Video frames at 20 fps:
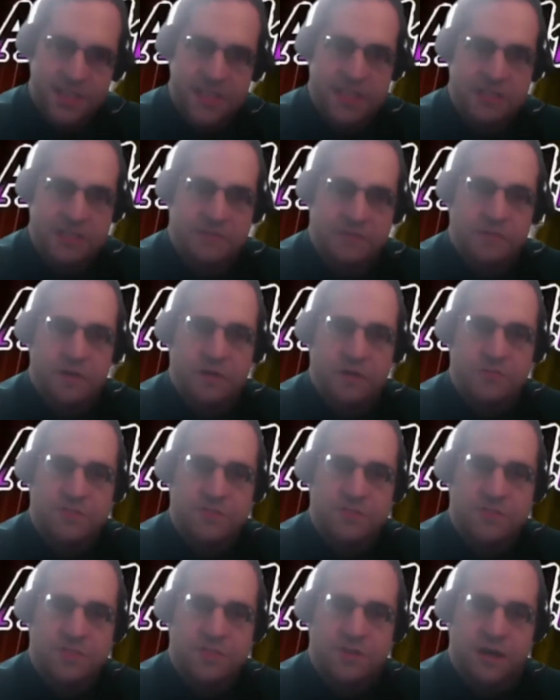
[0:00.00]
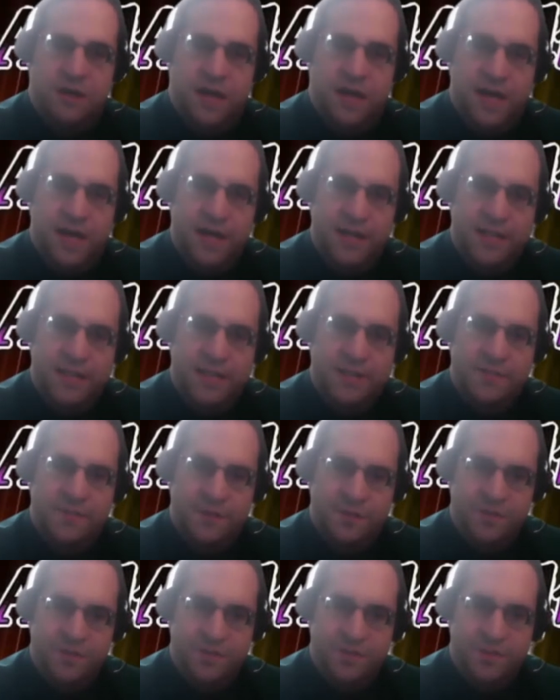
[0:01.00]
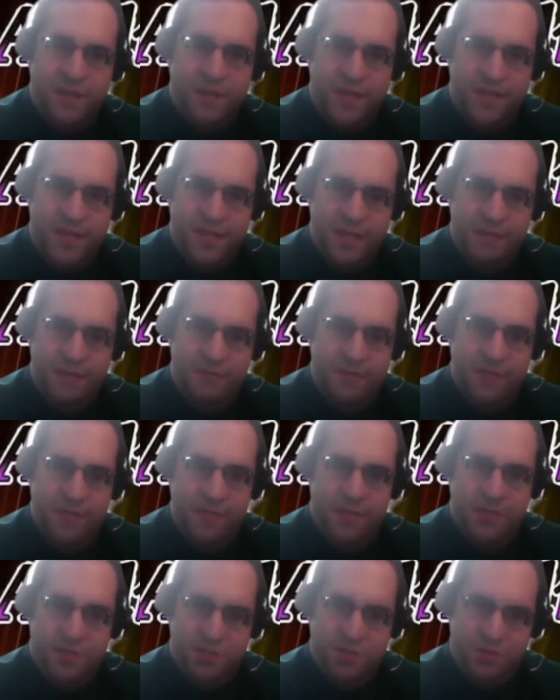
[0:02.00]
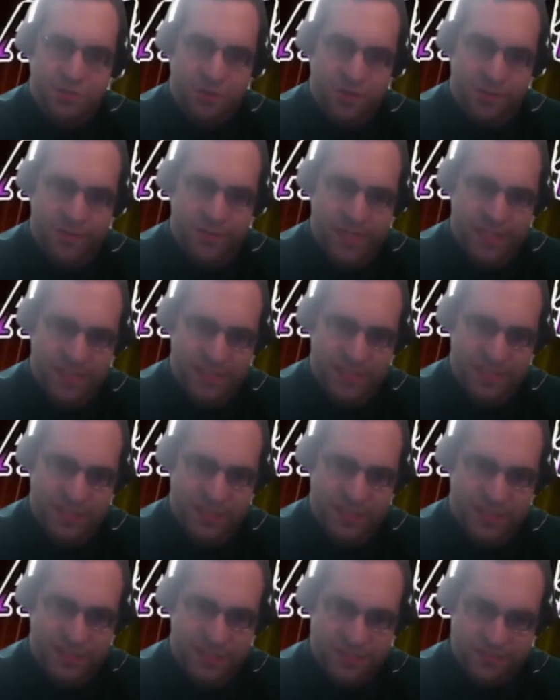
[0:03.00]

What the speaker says: What was your honest first opinion when you saw the message?